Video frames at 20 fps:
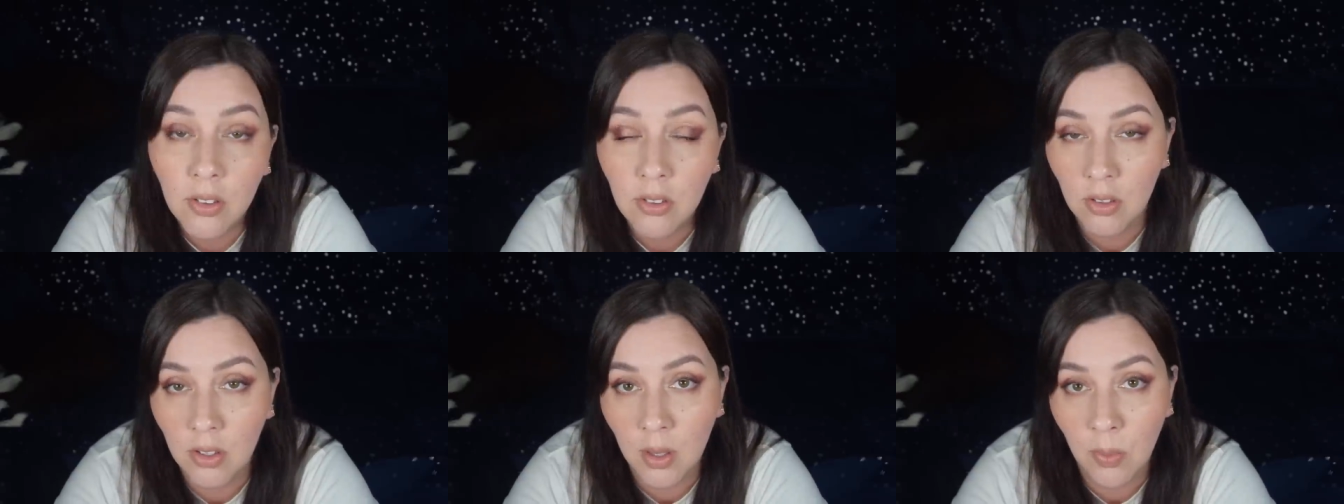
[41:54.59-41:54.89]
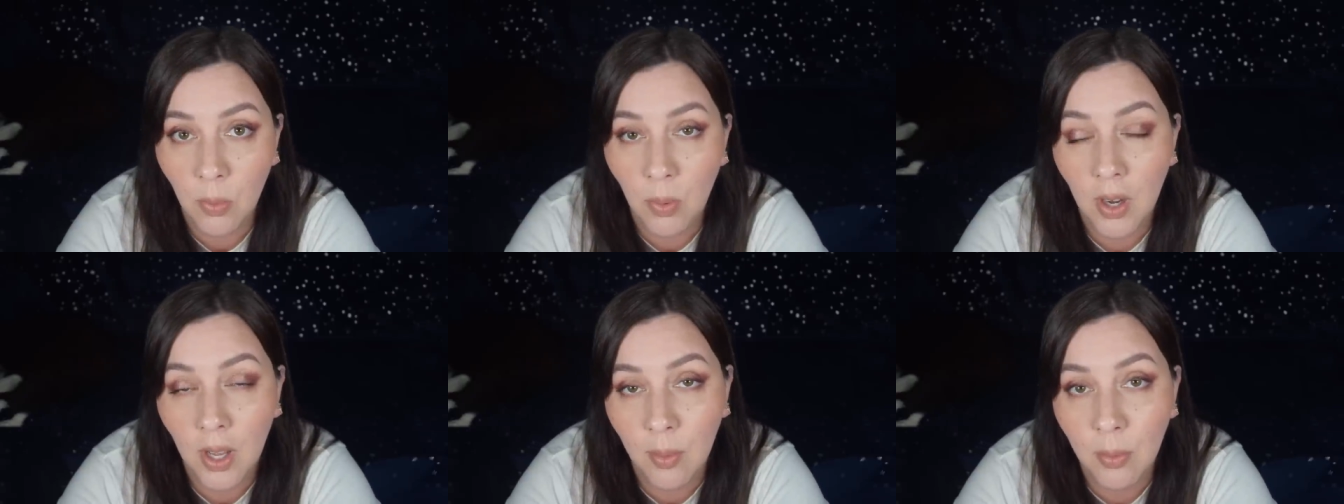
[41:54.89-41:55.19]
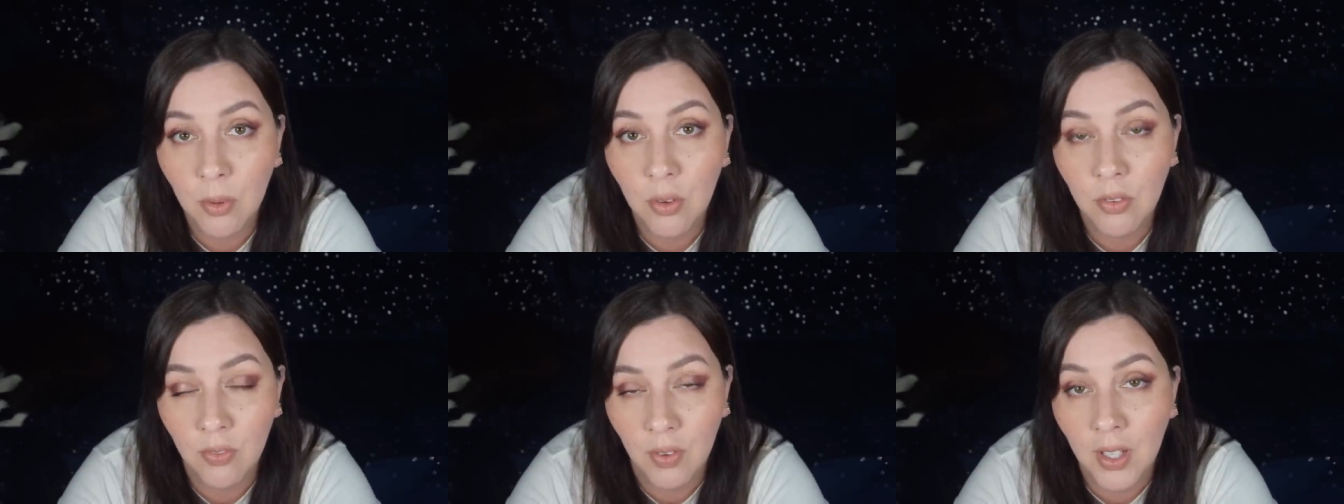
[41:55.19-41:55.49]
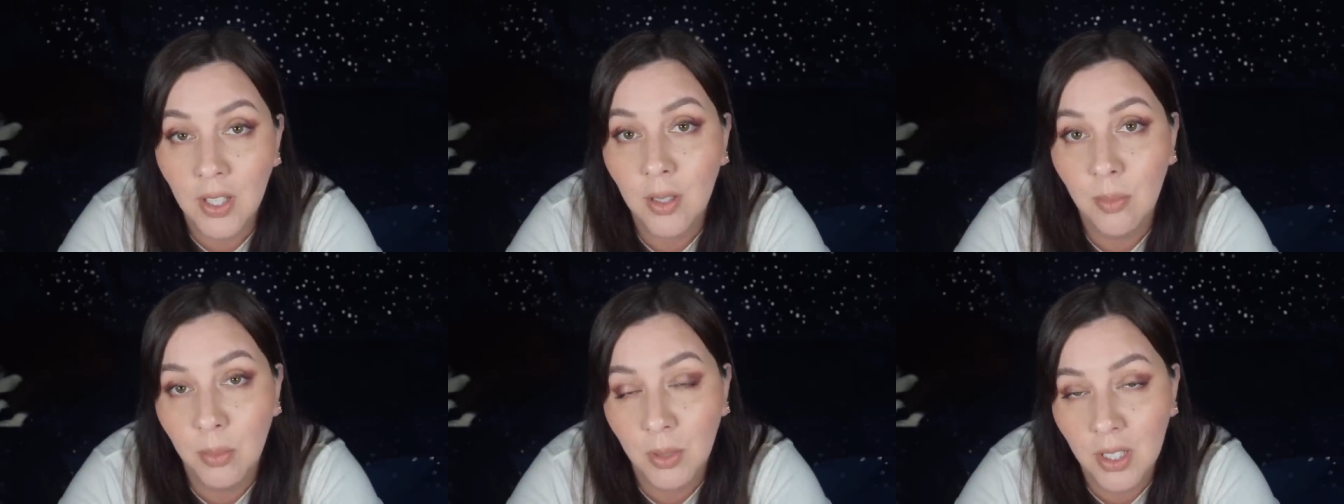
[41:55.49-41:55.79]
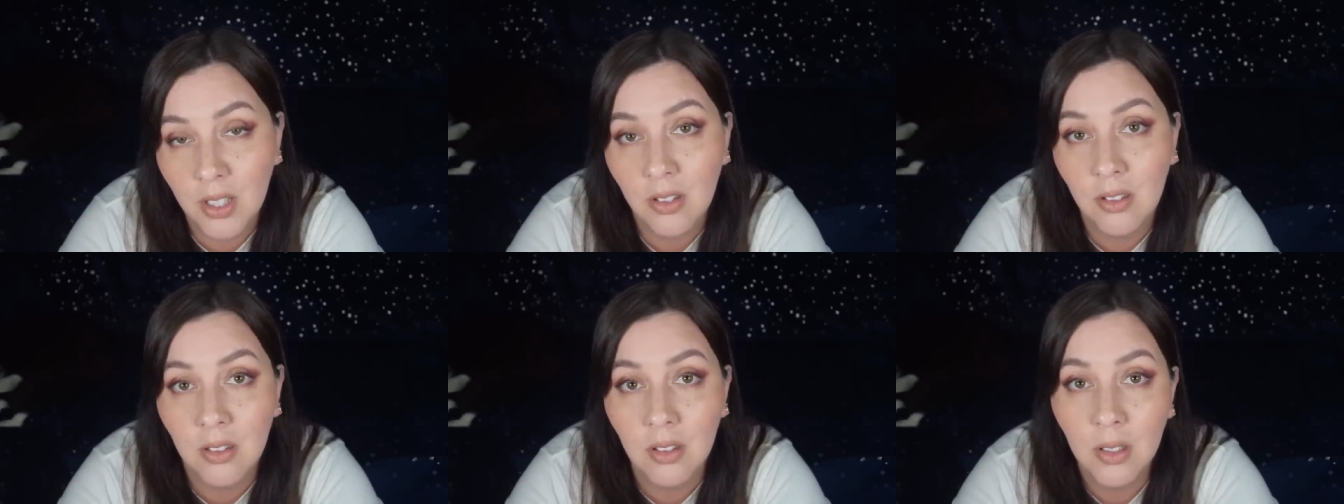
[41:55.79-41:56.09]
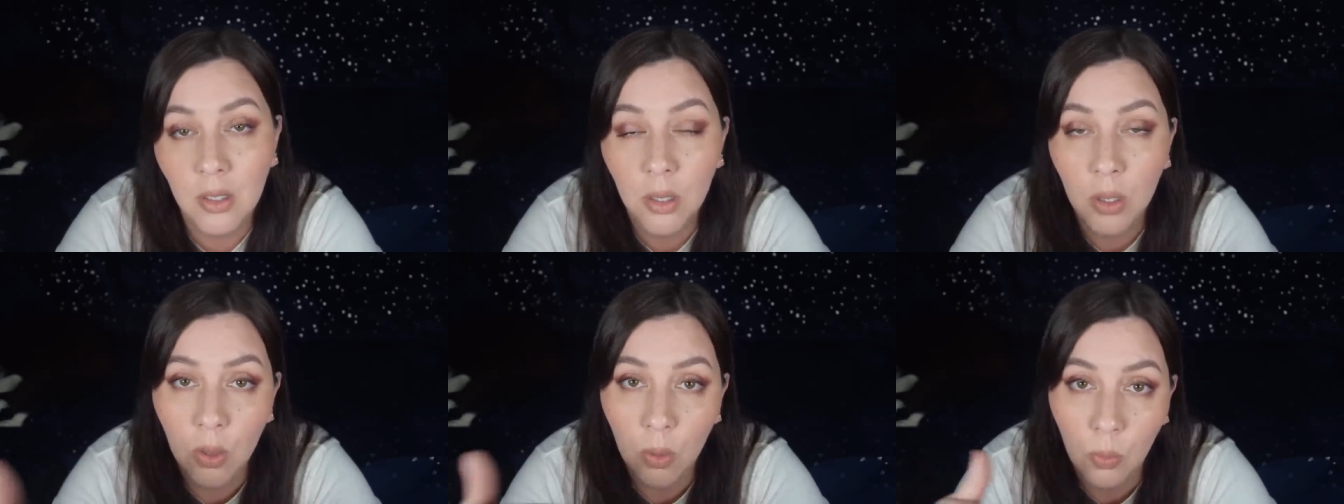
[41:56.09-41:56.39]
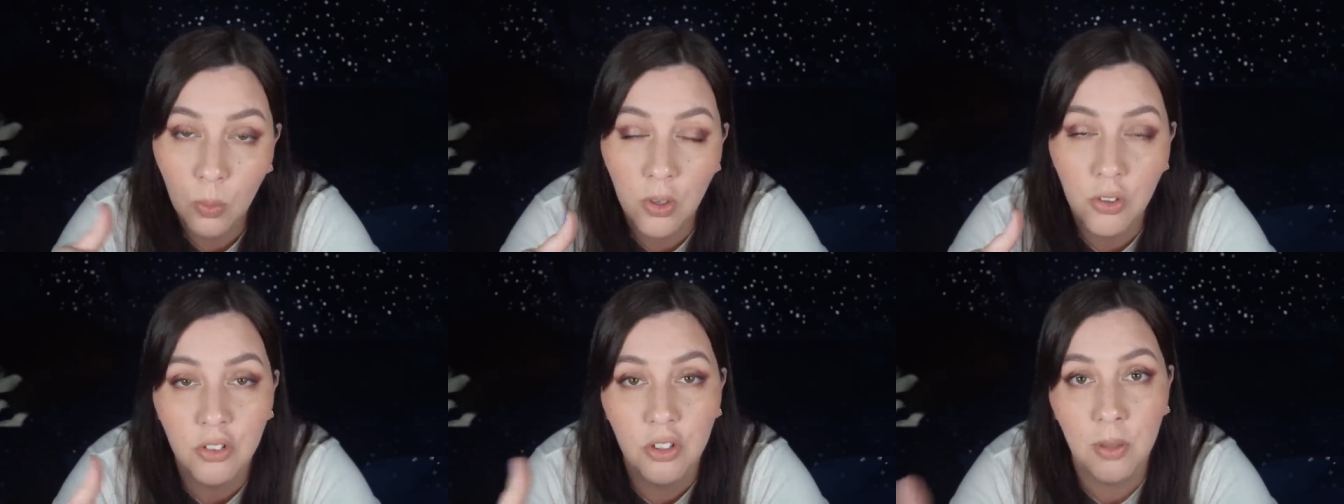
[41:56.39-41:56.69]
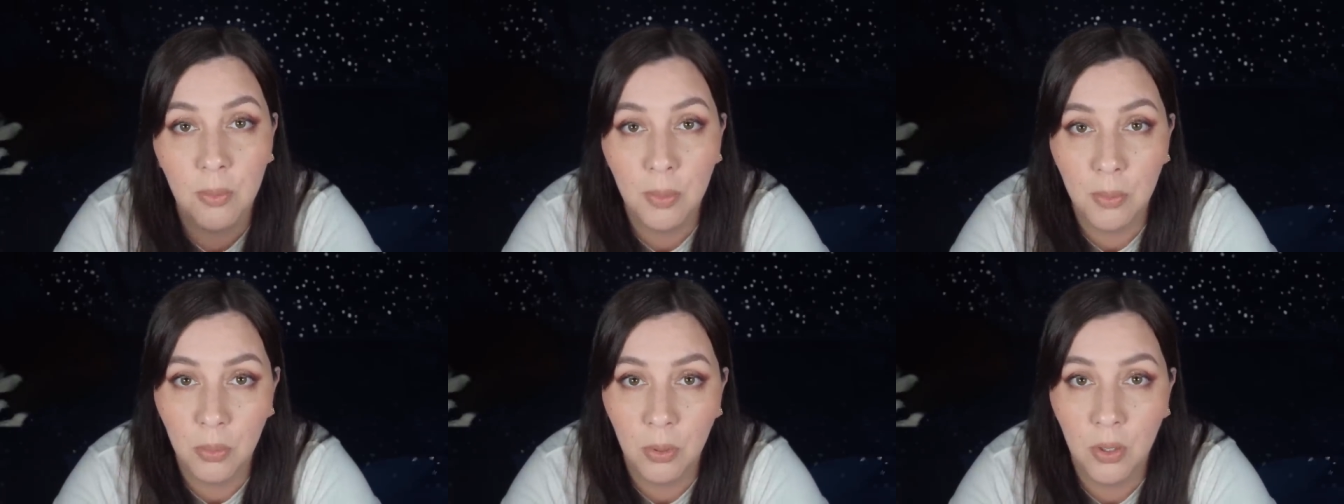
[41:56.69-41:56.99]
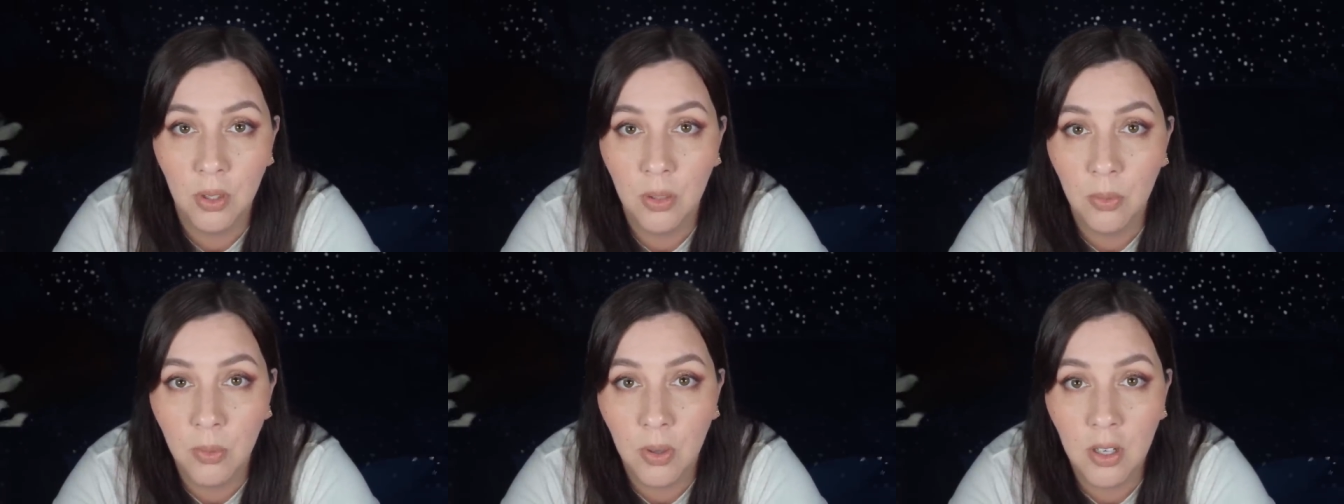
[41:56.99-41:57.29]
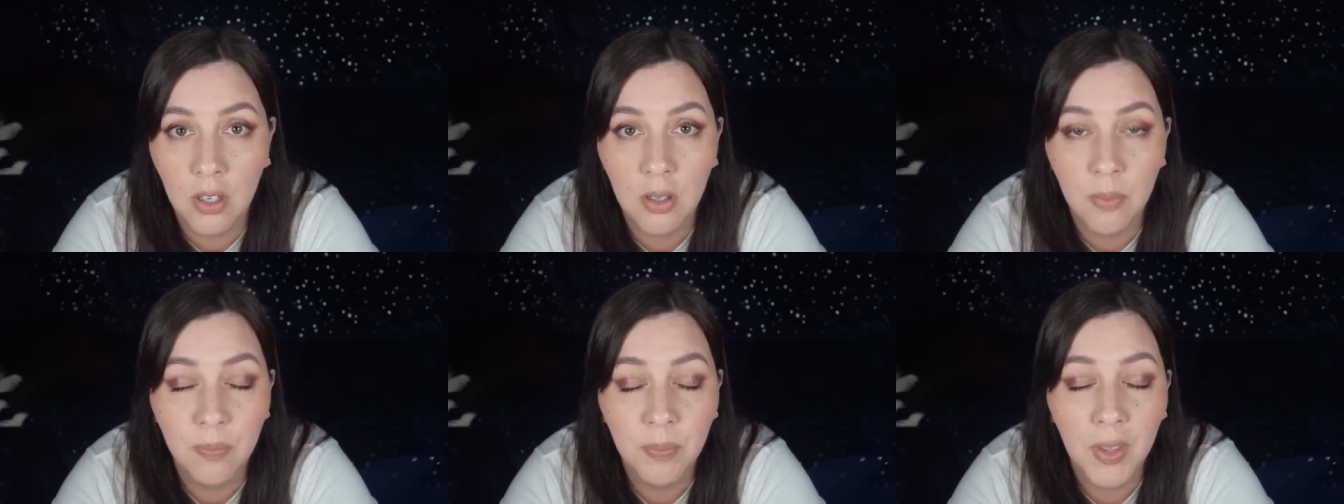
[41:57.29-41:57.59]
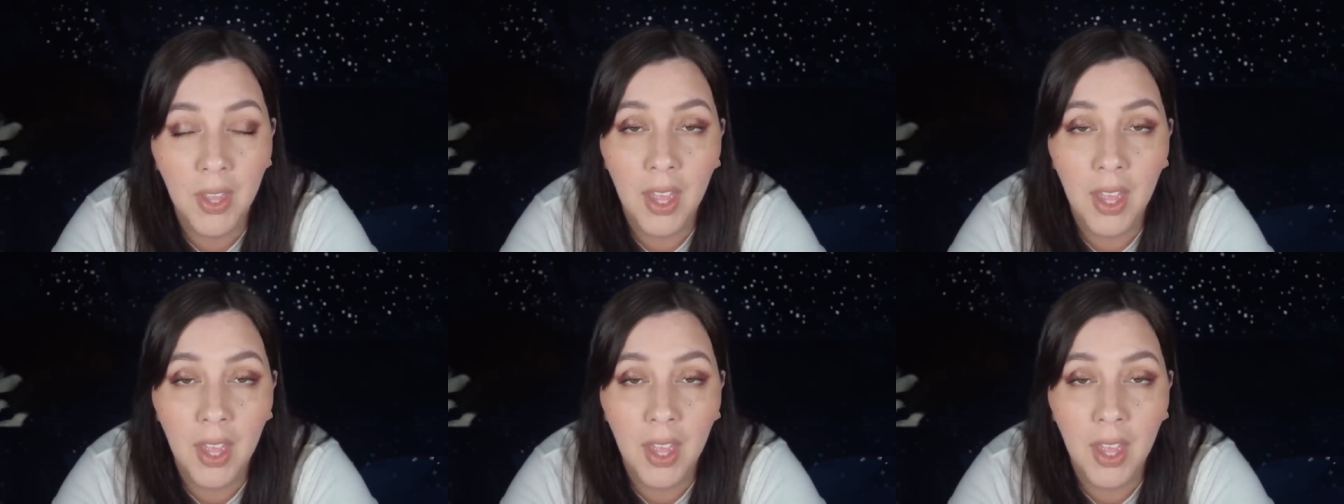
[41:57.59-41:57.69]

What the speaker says: so they weren't able to find the place where she had been put in the water.